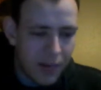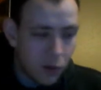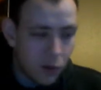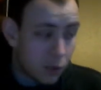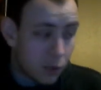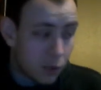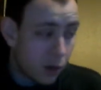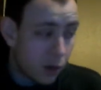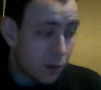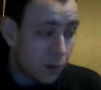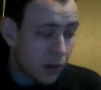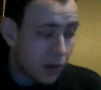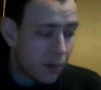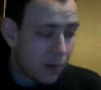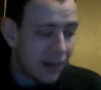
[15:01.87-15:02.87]
most
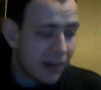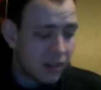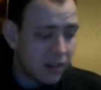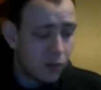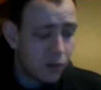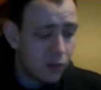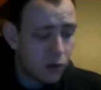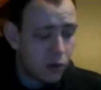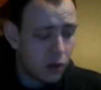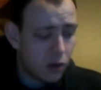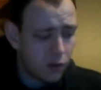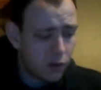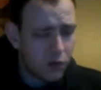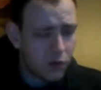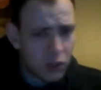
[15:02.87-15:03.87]
popular bands, and there were a lot
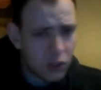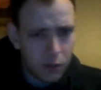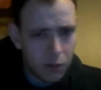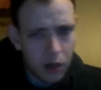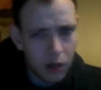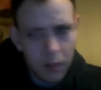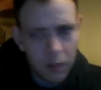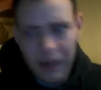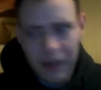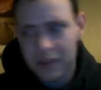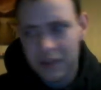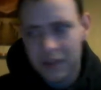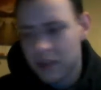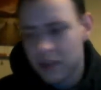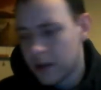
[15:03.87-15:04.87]
of other smaller
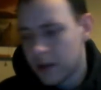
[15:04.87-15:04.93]
bands